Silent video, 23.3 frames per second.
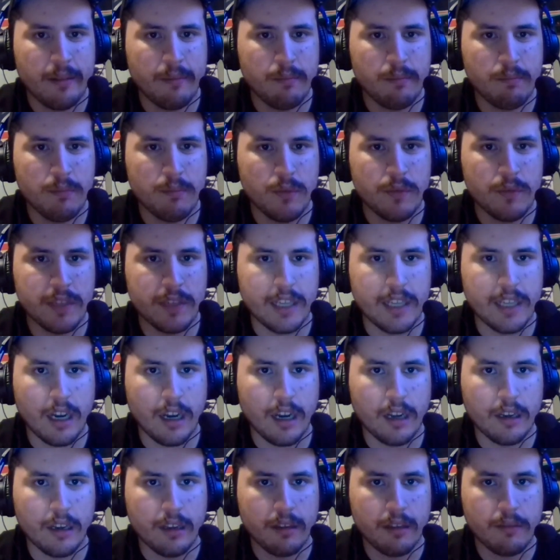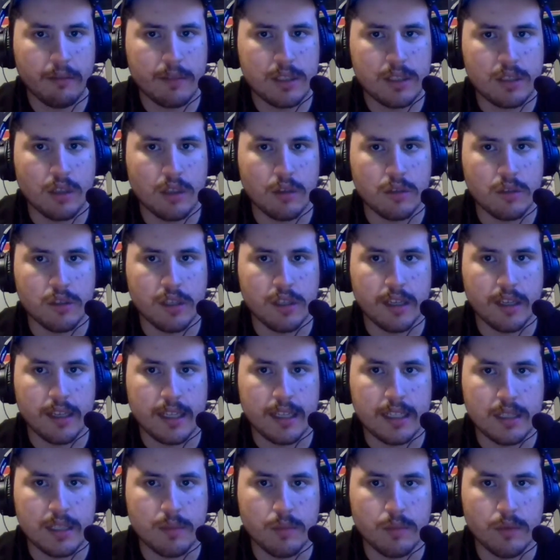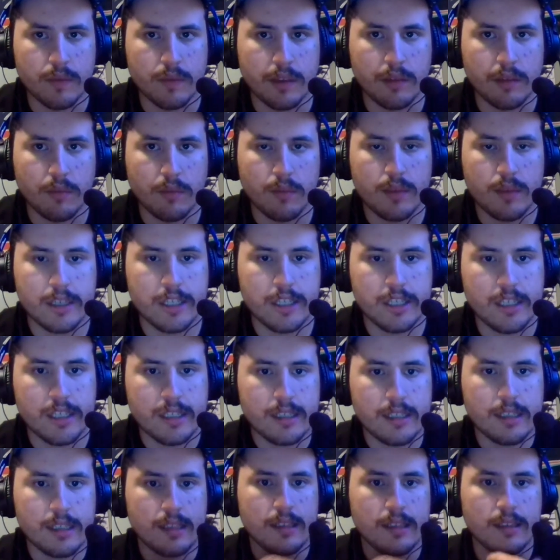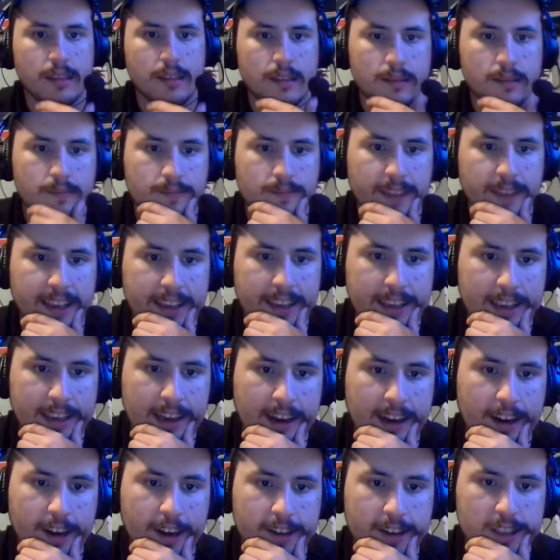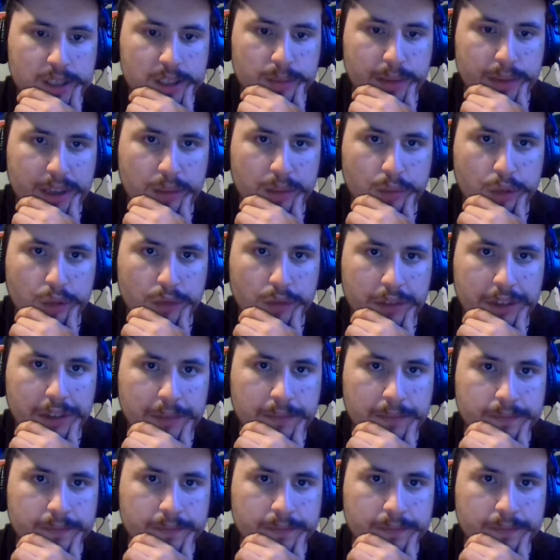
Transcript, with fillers: Moving on, let's go to the next movie, which thank God it's a better movie.